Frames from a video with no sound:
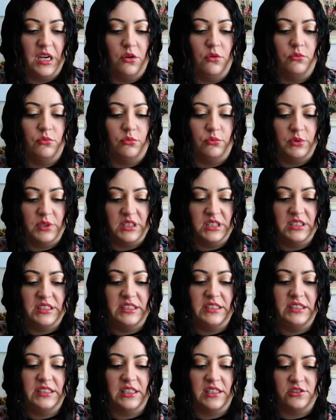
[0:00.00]

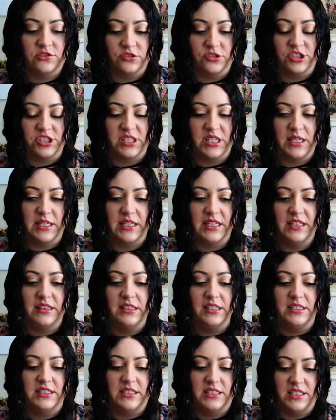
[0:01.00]
really understanding
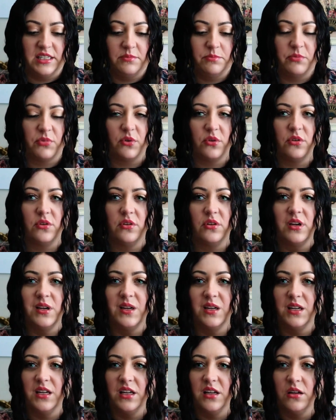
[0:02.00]
the deeper
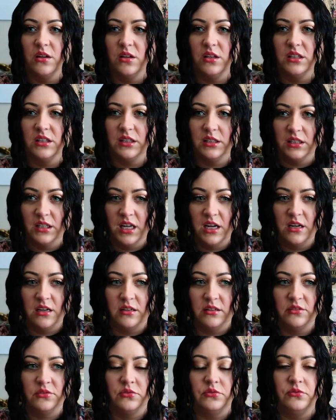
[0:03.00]

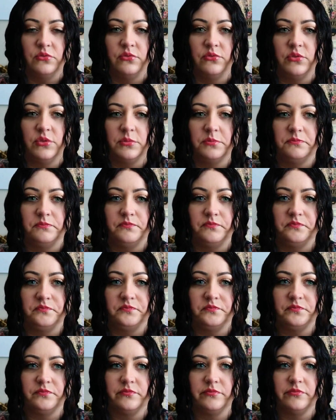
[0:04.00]
love
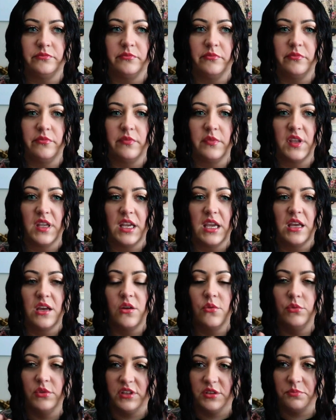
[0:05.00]

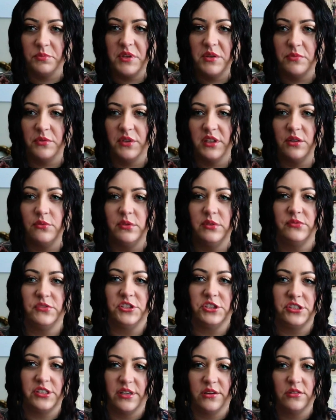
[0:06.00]
with the people that we've
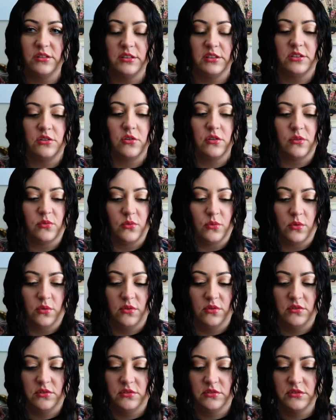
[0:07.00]
shared in our
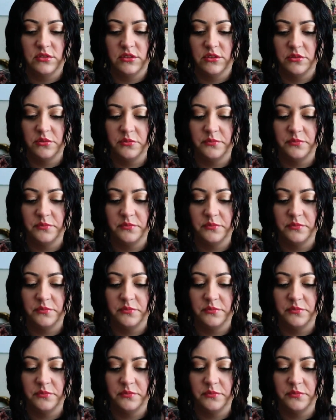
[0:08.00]
world,